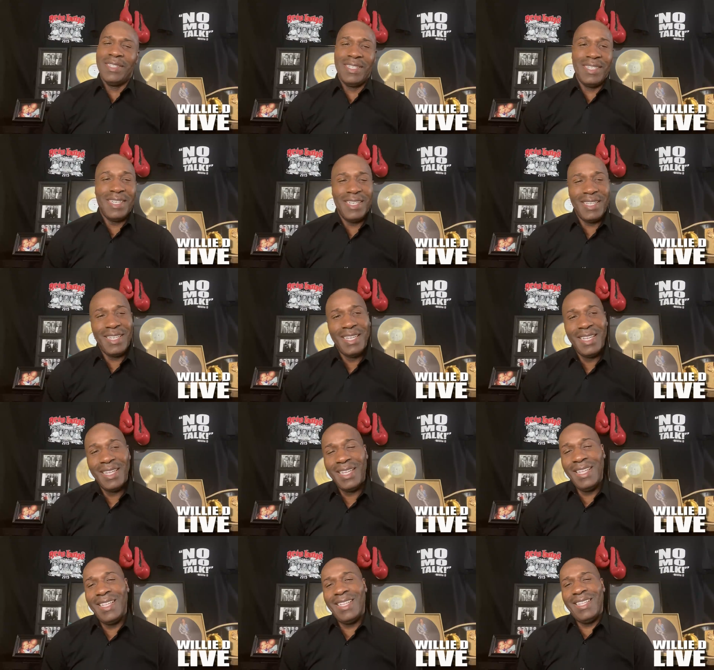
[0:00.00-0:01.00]

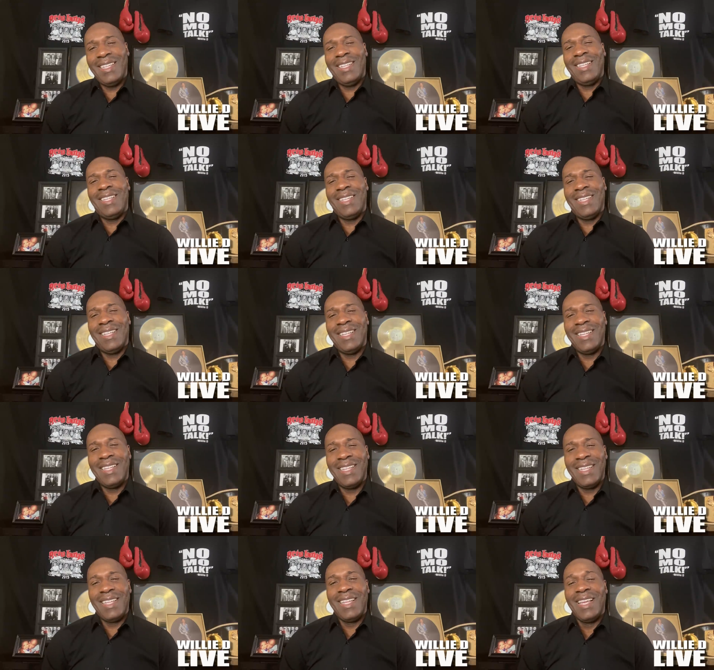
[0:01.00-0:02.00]
(no one is talking)